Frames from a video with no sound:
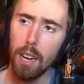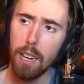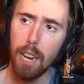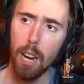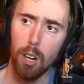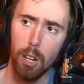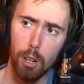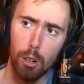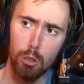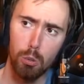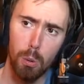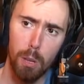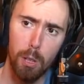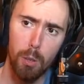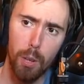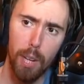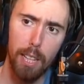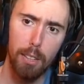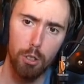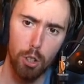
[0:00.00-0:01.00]
Now, here's what
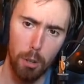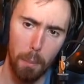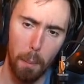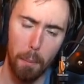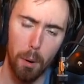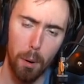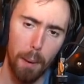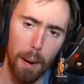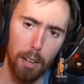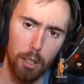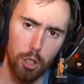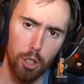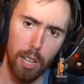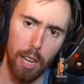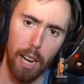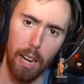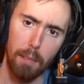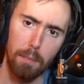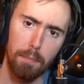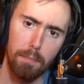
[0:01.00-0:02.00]
you need to remember about
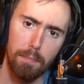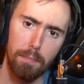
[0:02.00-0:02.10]
chat.